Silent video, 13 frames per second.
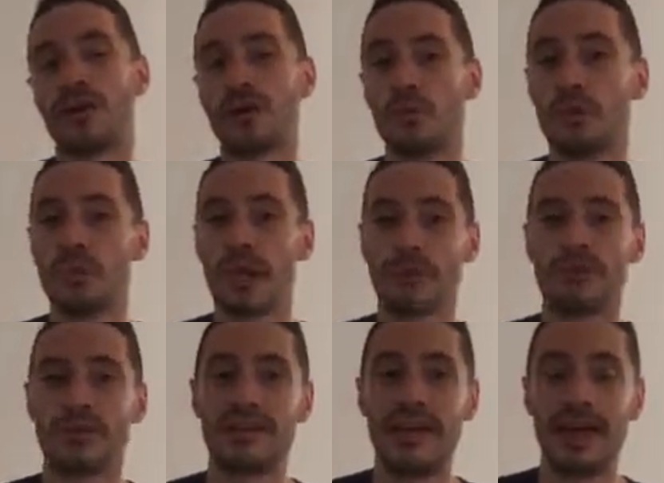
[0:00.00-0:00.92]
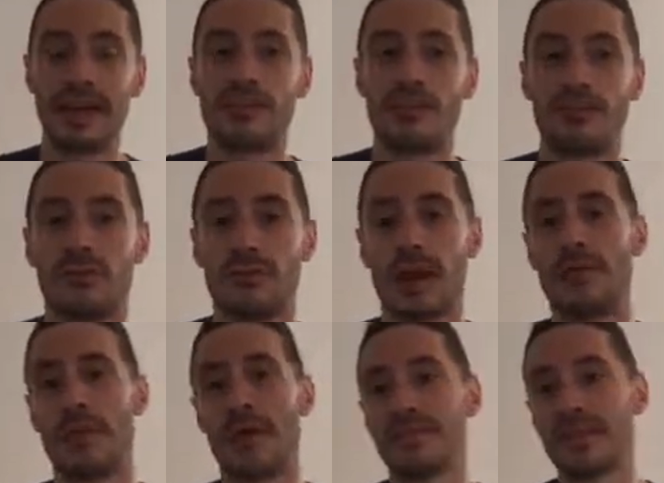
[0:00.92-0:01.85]
You want to be able to get them onto your
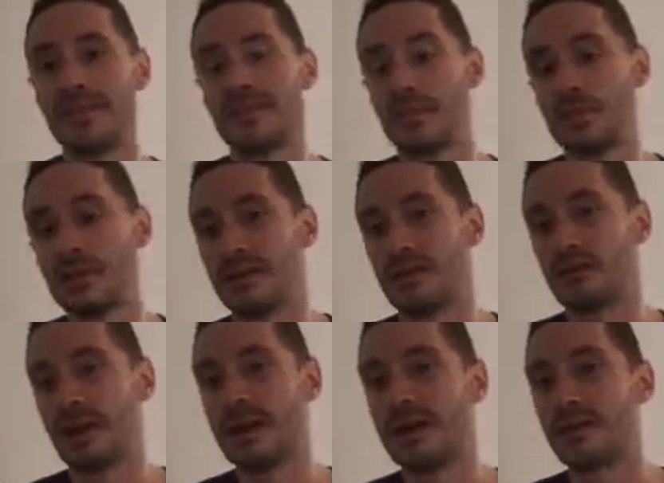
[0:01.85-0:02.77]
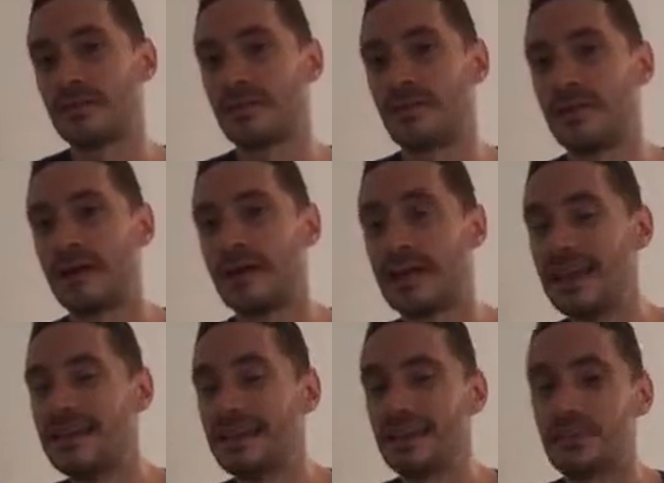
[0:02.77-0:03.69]
database easily. One of the greatest and
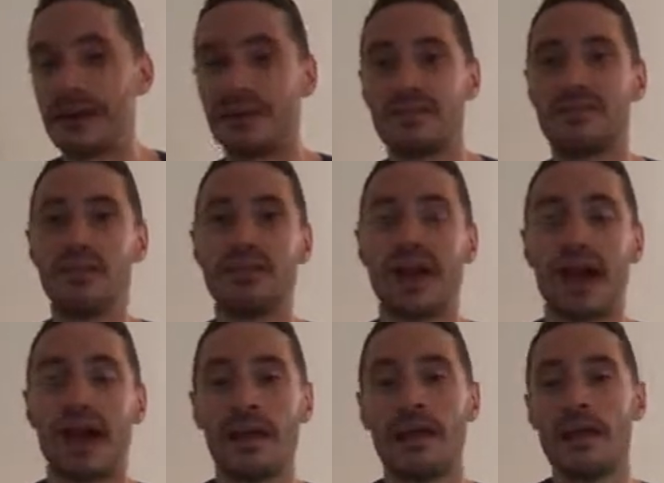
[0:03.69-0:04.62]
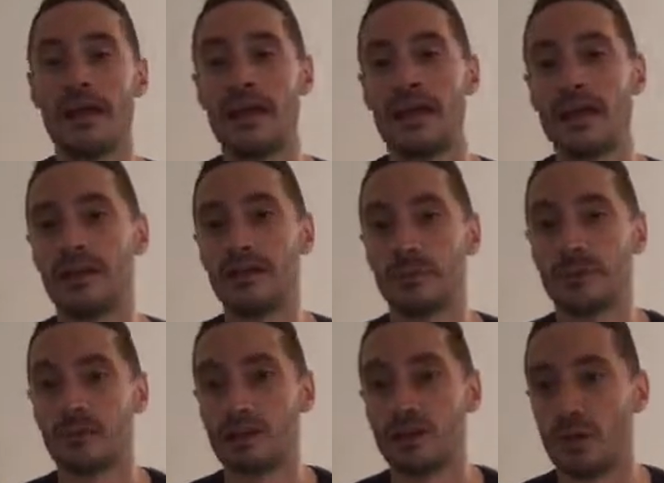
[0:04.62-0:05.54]
easiest ways to do that is
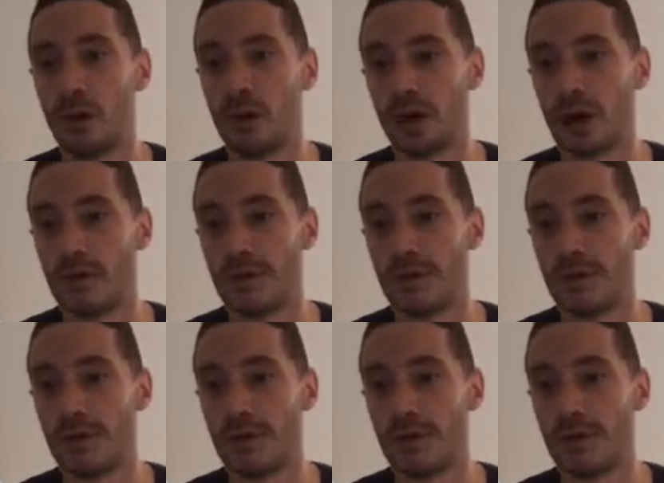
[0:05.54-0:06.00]
with a QR code.